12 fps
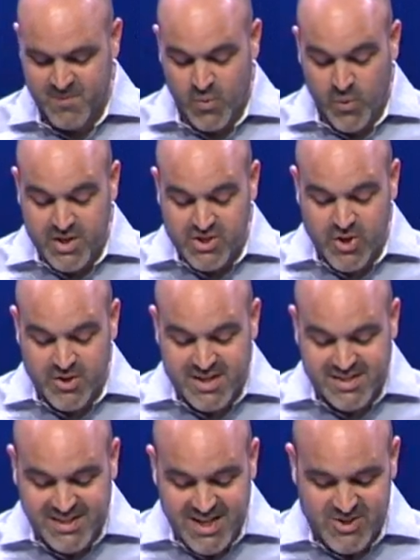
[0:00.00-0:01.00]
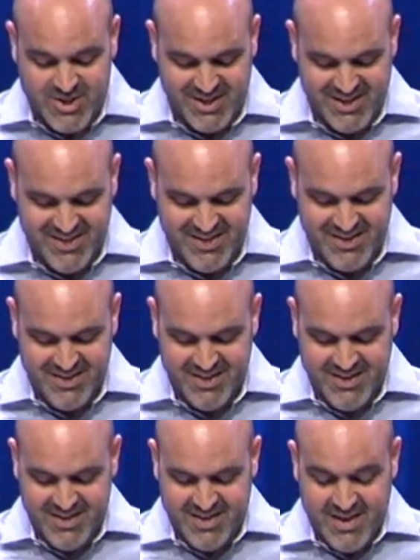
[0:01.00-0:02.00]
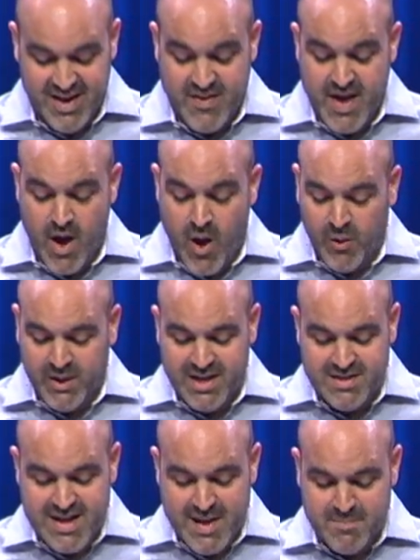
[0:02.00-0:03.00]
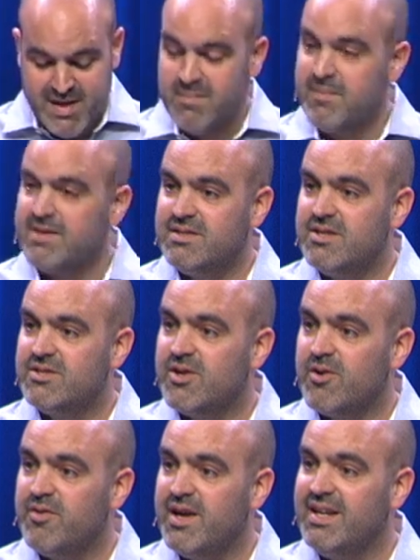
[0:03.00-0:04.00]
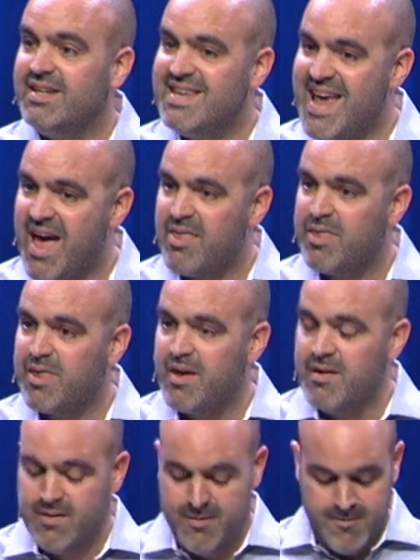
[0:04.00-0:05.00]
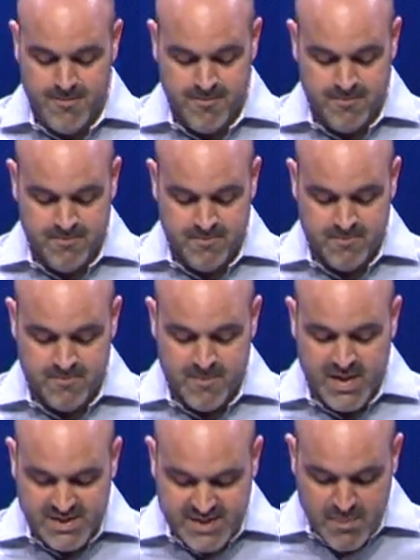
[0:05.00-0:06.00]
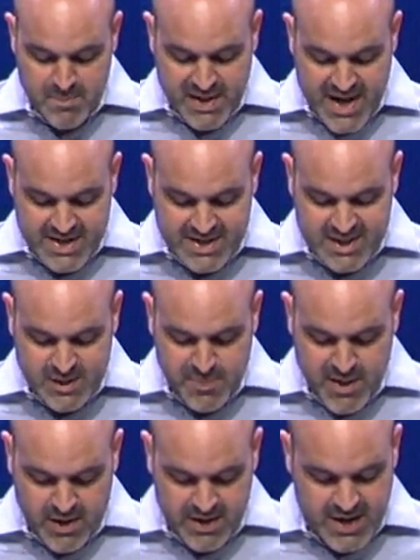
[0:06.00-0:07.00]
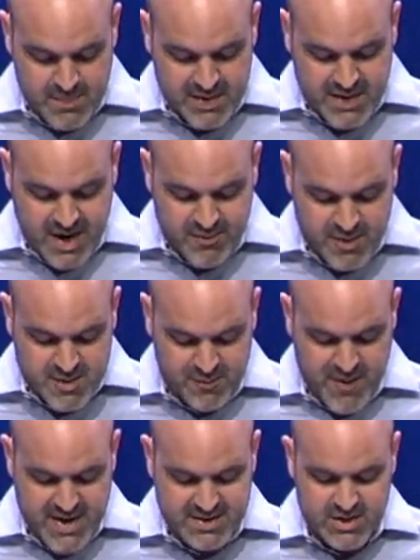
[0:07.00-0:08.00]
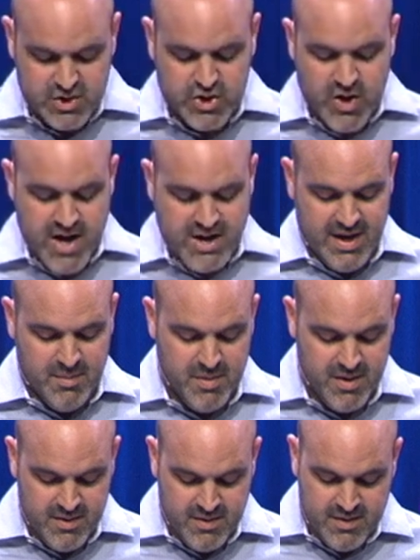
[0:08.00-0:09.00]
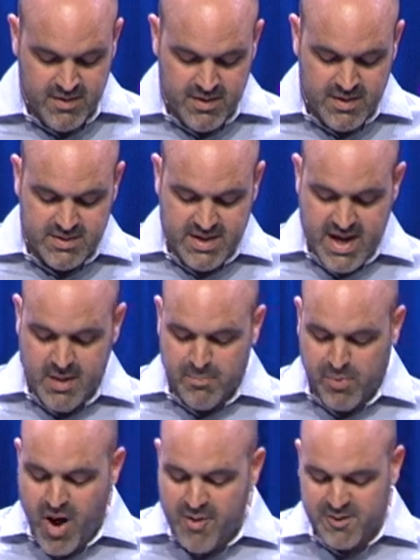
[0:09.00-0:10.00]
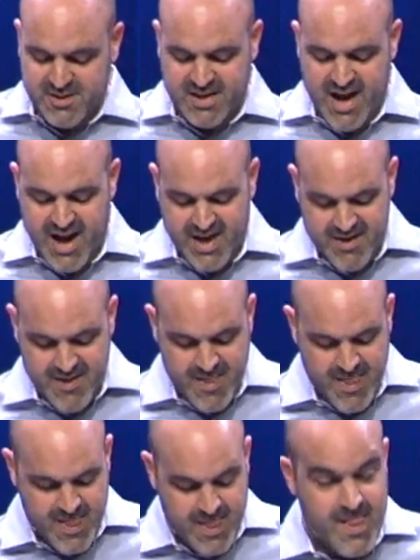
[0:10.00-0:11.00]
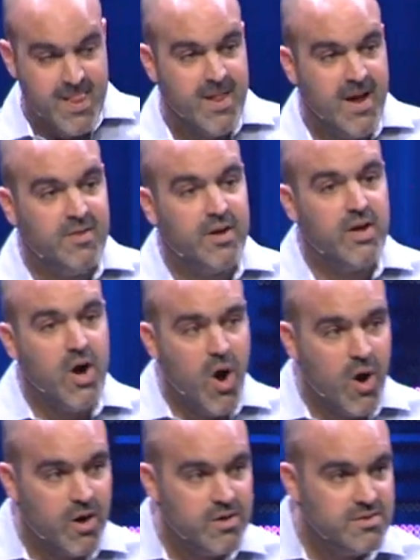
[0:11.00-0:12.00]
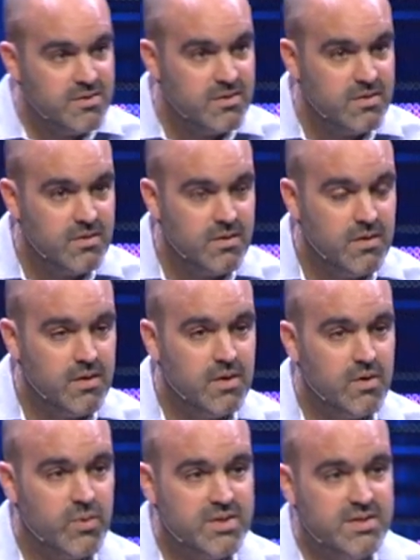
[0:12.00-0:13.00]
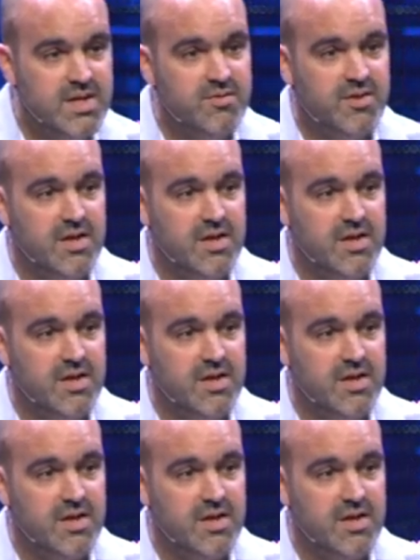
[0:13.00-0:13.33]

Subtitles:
What is your decision? And they all condemned him as deserving death. And some began to spit on him and cover his face and strike him. saying, "Prophesy." And the guards received